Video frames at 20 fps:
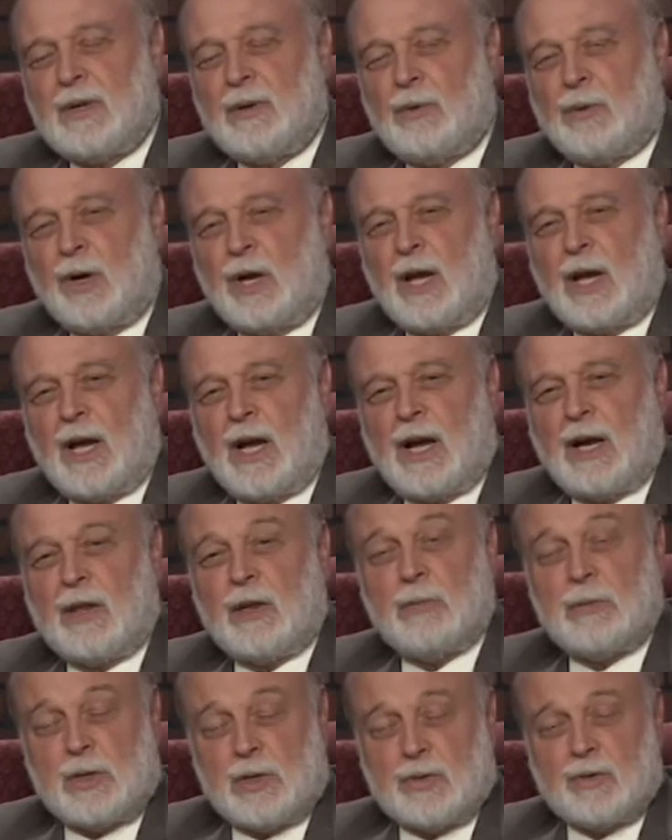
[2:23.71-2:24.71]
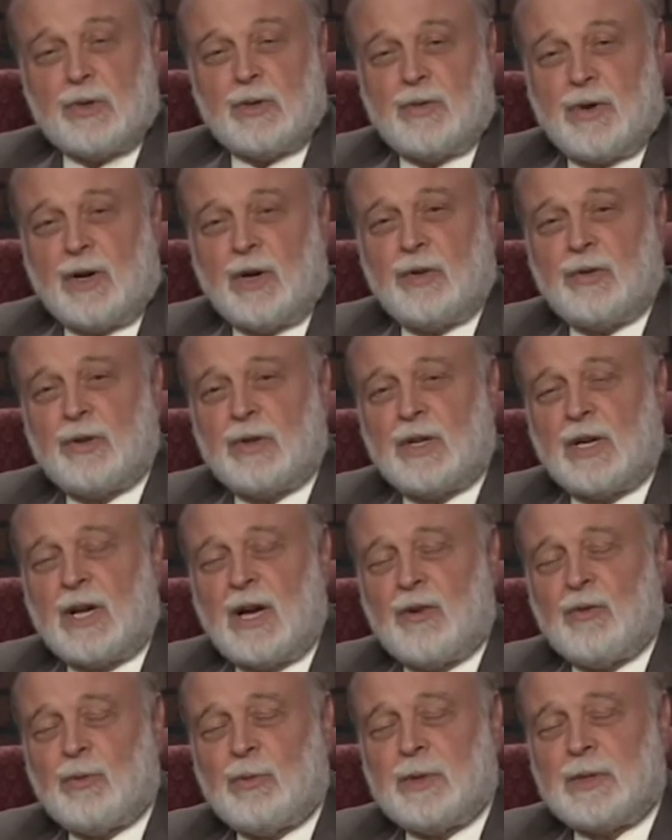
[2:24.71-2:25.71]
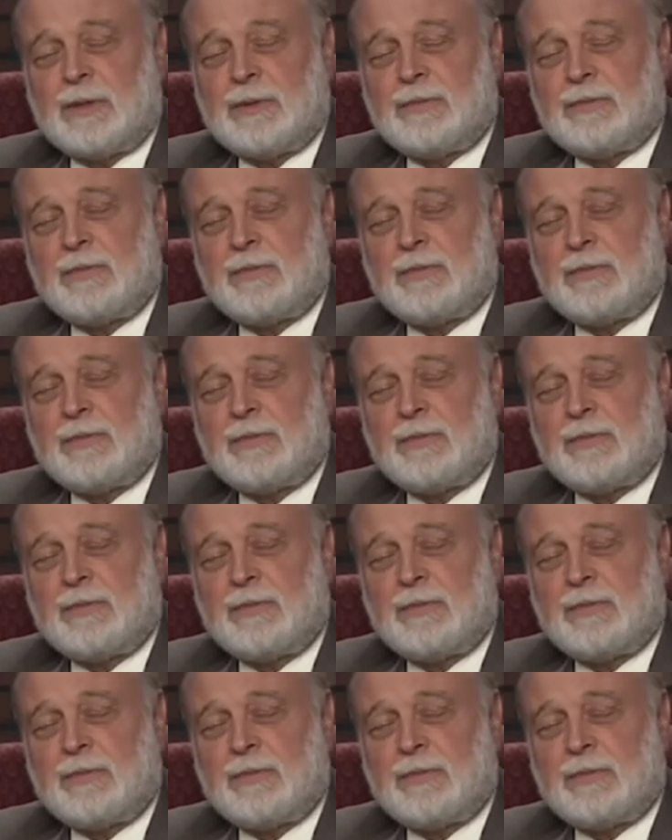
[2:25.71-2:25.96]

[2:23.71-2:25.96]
working out of the Ministry of Health in the government.